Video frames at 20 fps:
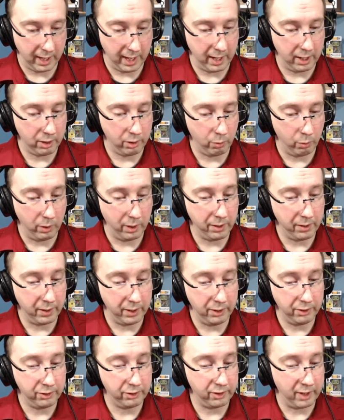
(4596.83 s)
and with
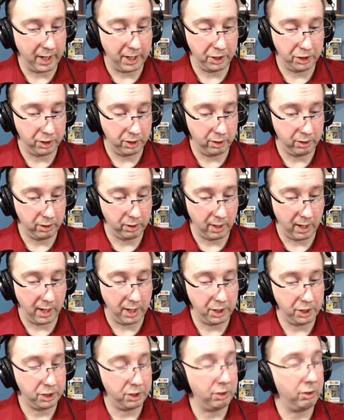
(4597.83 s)
his sanction
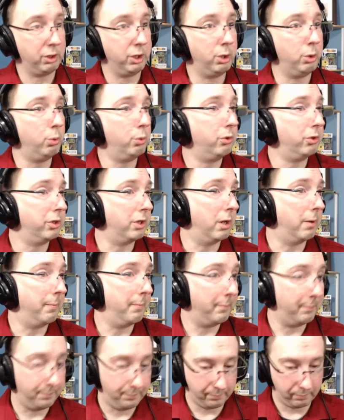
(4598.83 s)
I shall use some.